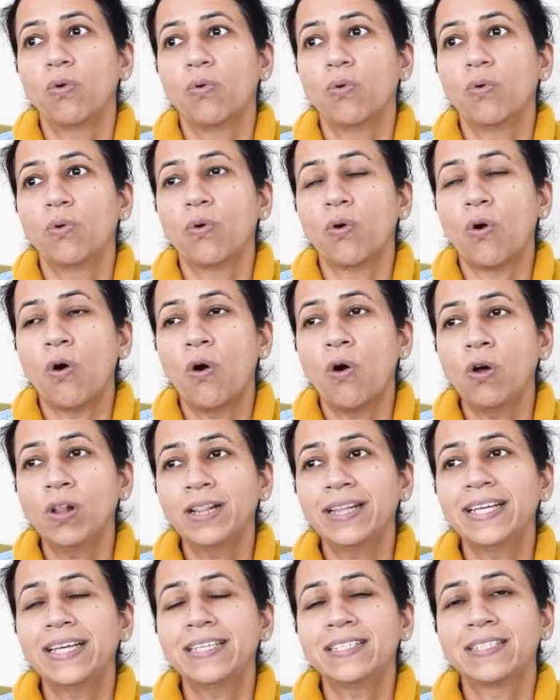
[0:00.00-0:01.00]
All
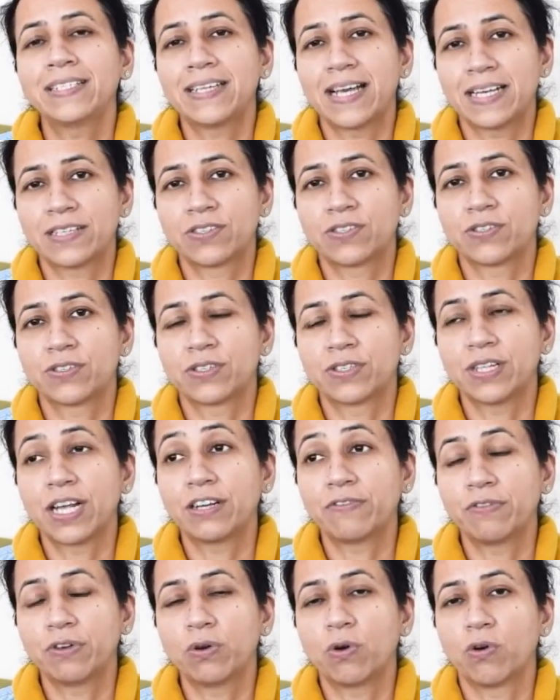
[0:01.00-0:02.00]
these tests that
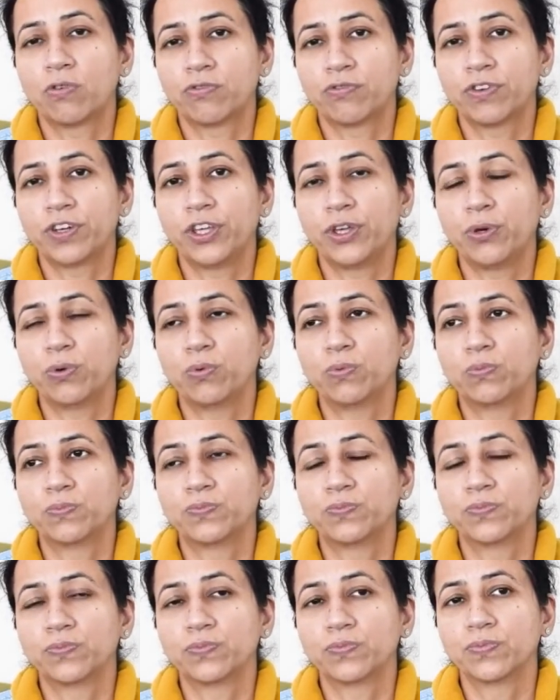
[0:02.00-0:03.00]
we offer you,
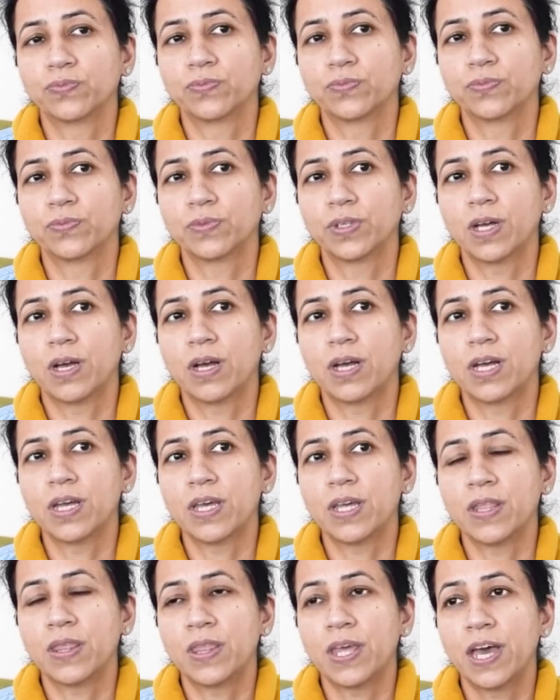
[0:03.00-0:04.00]

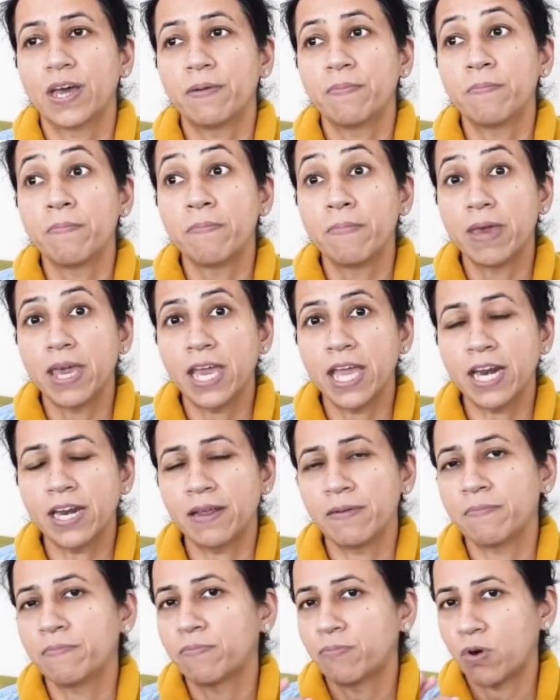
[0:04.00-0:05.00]
their main
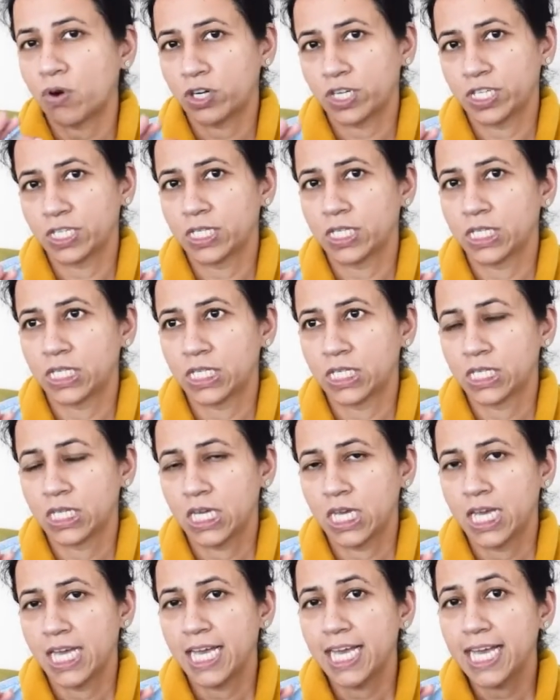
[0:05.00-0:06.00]
importance
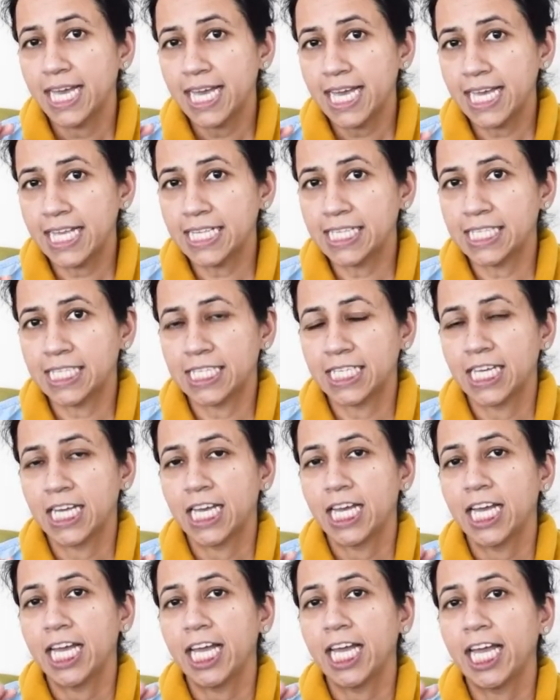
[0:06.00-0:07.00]
is
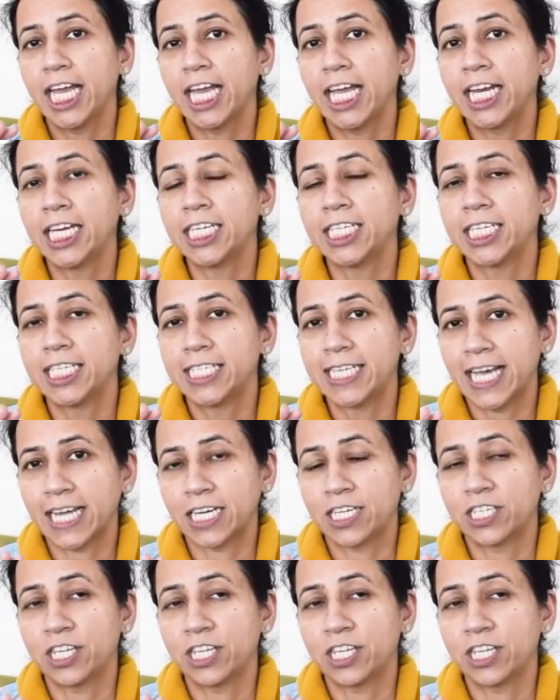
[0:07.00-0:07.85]
in detecting